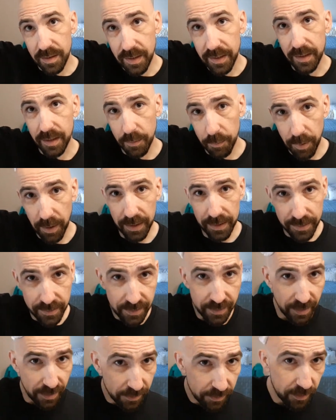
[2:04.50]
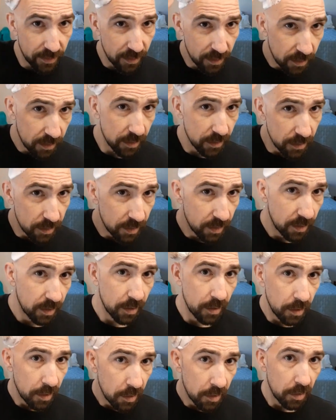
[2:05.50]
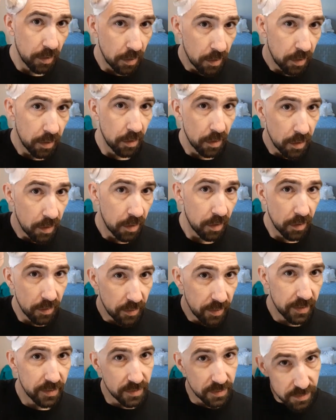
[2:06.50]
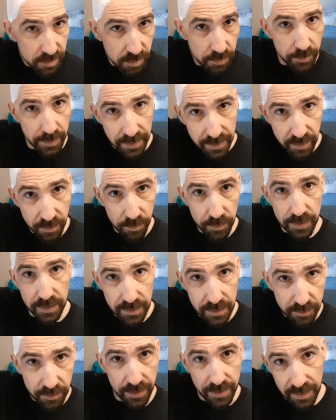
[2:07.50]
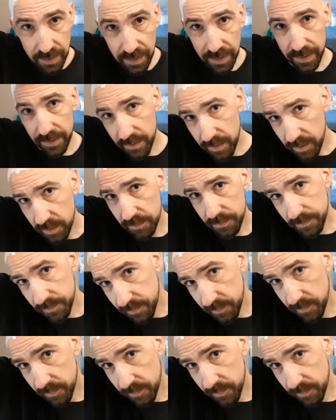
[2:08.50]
and combined together, they still make a really great lather.